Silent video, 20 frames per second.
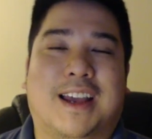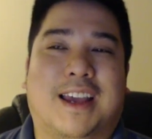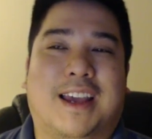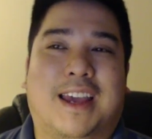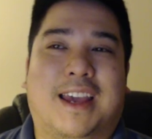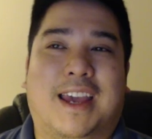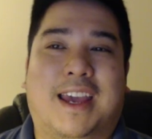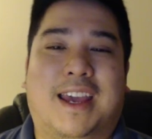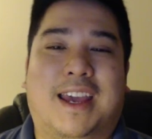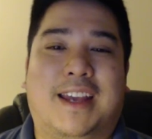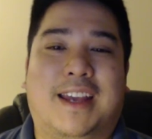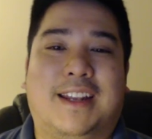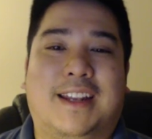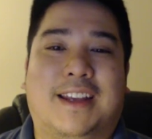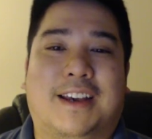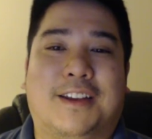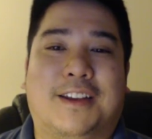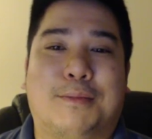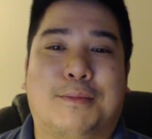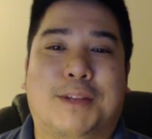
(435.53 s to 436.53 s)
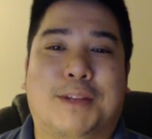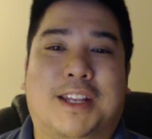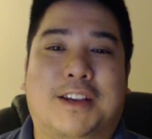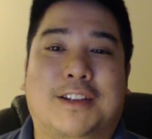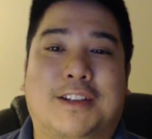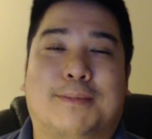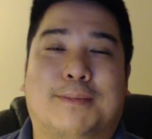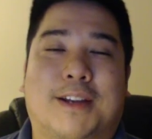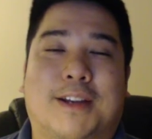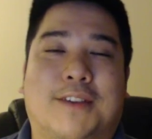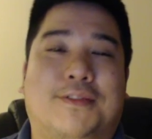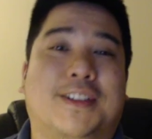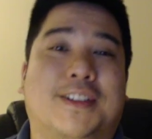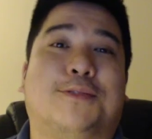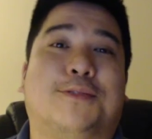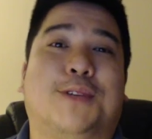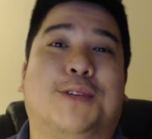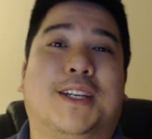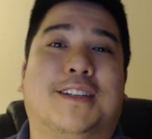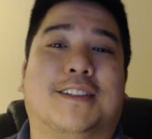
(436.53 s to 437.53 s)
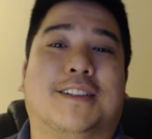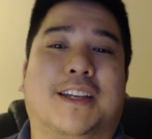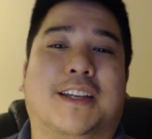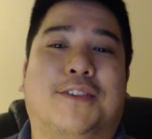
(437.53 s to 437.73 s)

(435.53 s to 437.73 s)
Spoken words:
and the Mateus bluff is real.